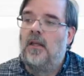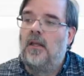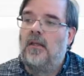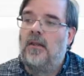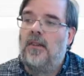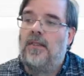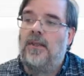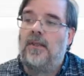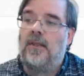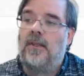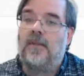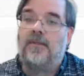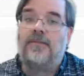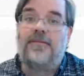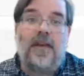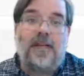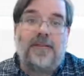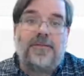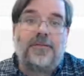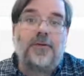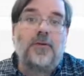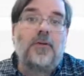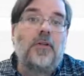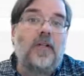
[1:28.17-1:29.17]
The
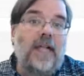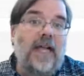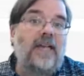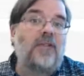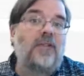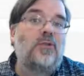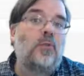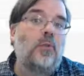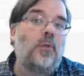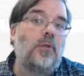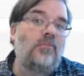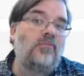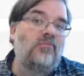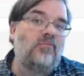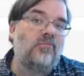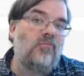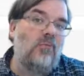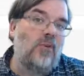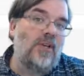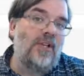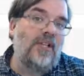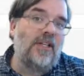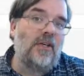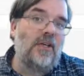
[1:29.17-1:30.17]
vector class will
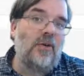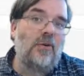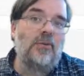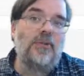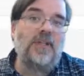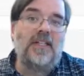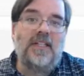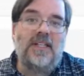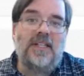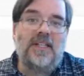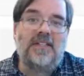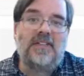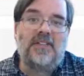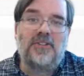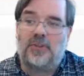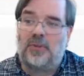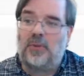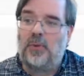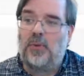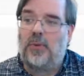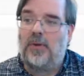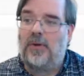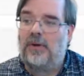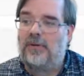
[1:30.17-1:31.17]
really only need to
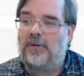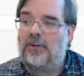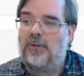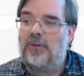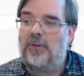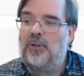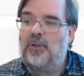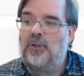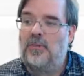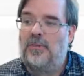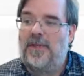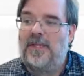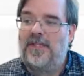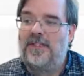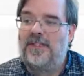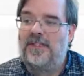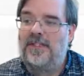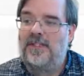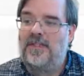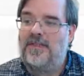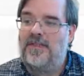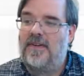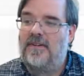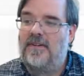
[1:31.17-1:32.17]
store two pieces
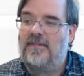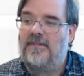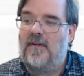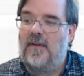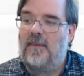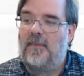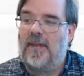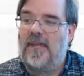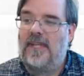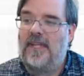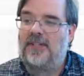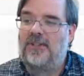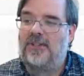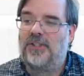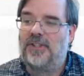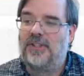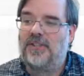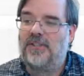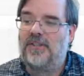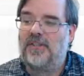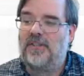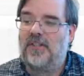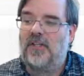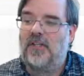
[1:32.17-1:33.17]
of
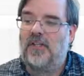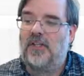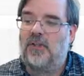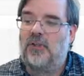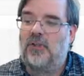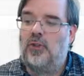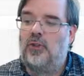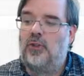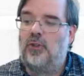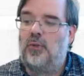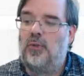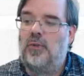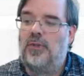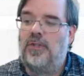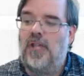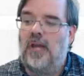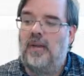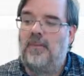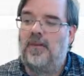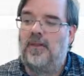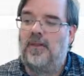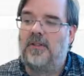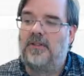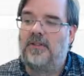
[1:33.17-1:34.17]
information, two
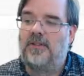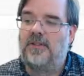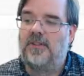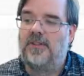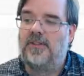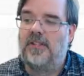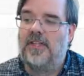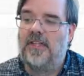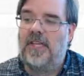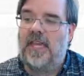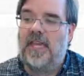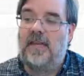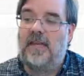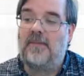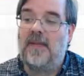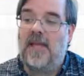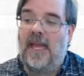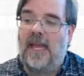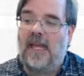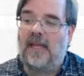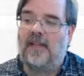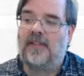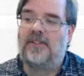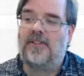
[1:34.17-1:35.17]
doubles named
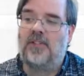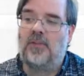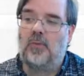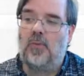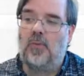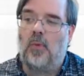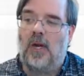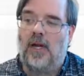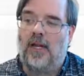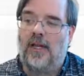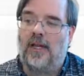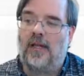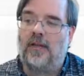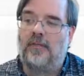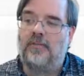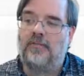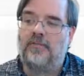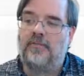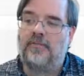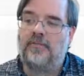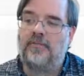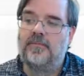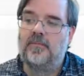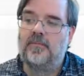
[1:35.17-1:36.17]
x and y.
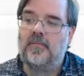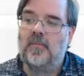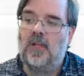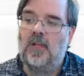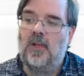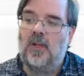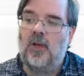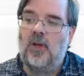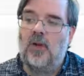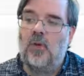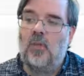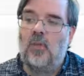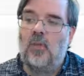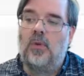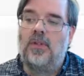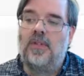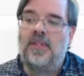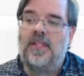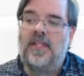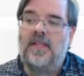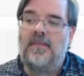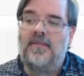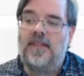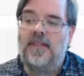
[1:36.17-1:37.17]
We'll
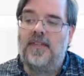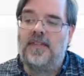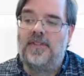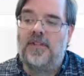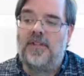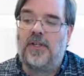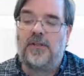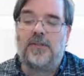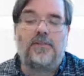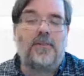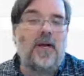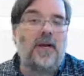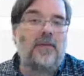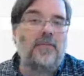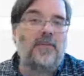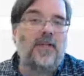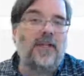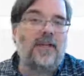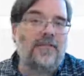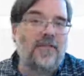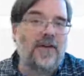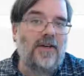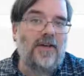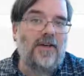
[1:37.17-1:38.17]
leave these as public
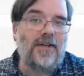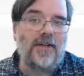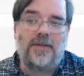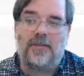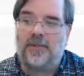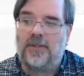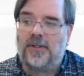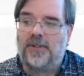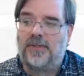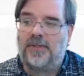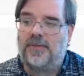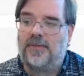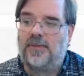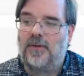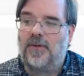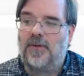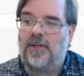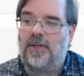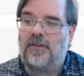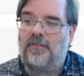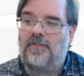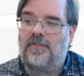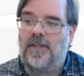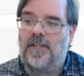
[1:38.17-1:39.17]
variables for
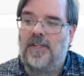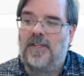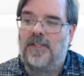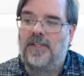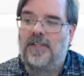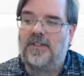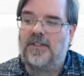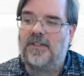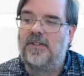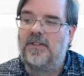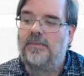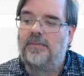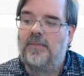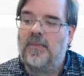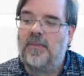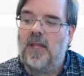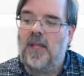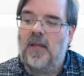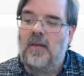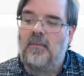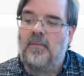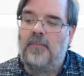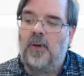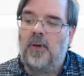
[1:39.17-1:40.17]
convenience,
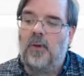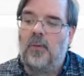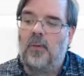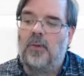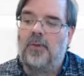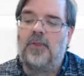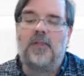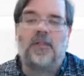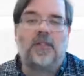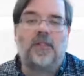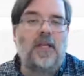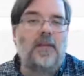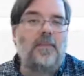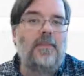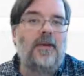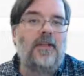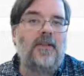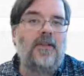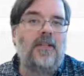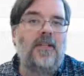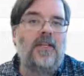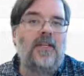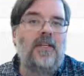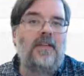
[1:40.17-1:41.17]
but we'll
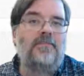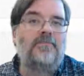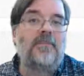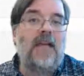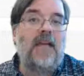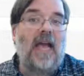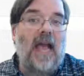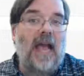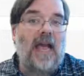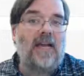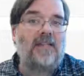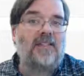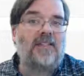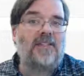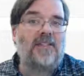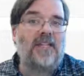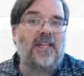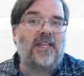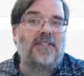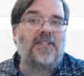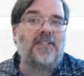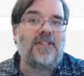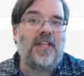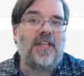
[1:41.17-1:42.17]
typically
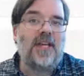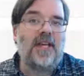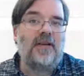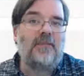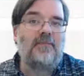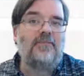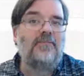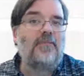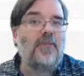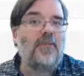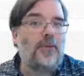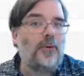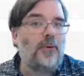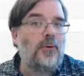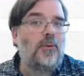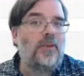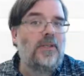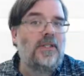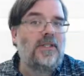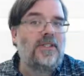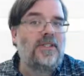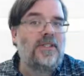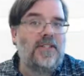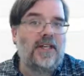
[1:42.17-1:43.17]
access them through
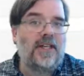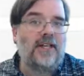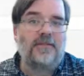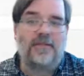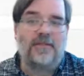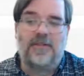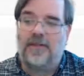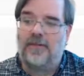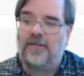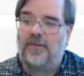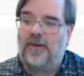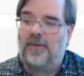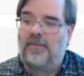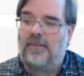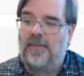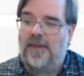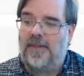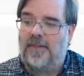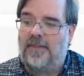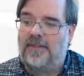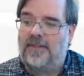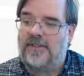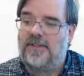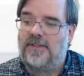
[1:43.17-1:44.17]
a set of different
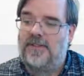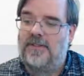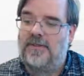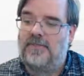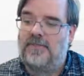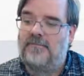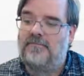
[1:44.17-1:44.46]
methods.